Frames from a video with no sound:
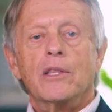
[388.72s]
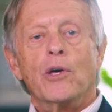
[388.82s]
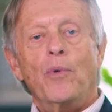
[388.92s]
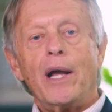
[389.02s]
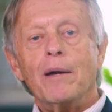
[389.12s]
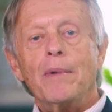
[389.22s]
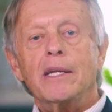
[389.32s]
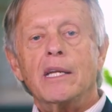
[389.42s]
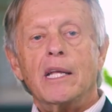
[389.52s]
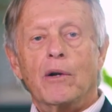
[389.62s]
The
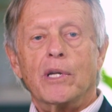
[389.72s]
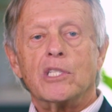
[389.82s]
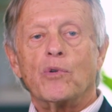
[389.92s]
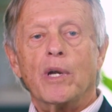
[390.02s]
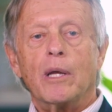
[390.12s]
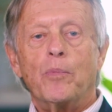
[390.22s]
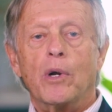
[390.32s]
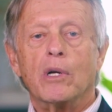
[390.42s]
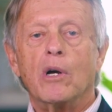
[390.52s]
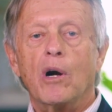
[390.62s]
recommended hearing screening
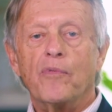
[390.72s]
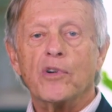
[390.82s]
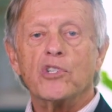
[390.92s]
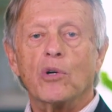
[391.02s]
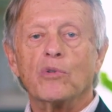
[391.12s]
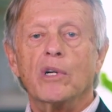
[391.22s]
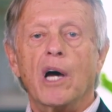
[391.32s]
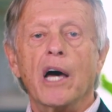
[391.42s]
protocol for children